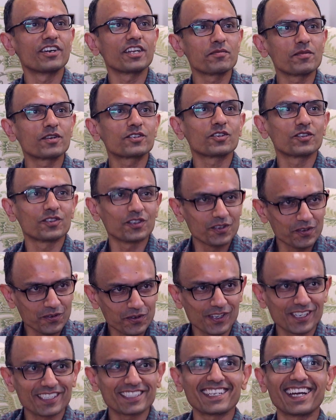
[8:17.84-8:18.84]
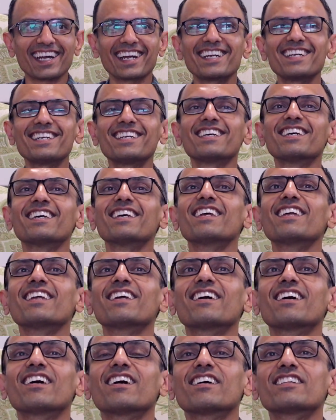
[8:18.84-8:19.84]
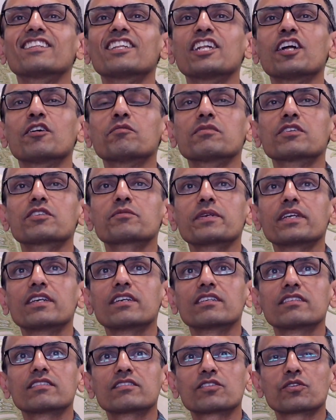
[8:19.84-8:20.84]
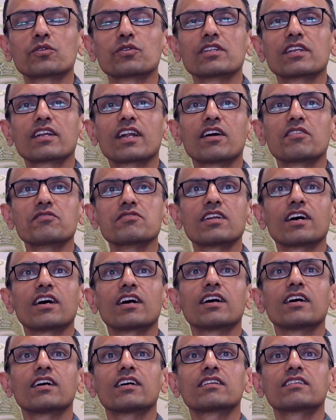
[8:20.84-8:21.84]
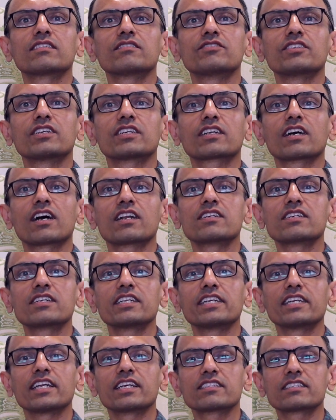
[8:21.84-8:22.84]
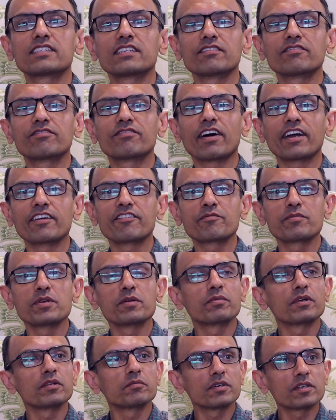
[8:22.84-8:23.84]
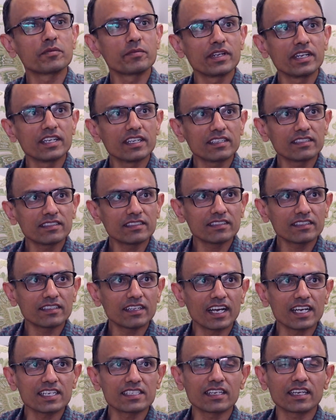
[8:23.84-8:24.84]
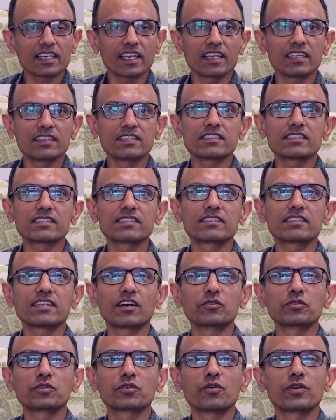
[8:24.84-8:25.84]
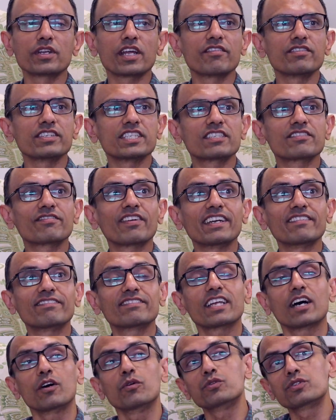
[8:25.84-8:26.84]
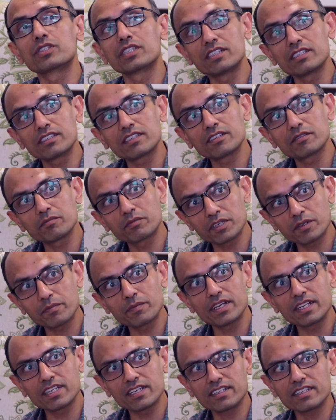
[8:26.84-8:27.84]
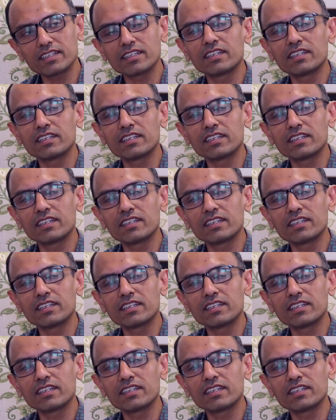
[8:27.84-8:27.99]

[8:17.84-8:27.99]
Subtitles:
much on the lower side. The numbers being thrown around are, we are currently testing 5 people per million, as against South Korea, which is 5,000 per million.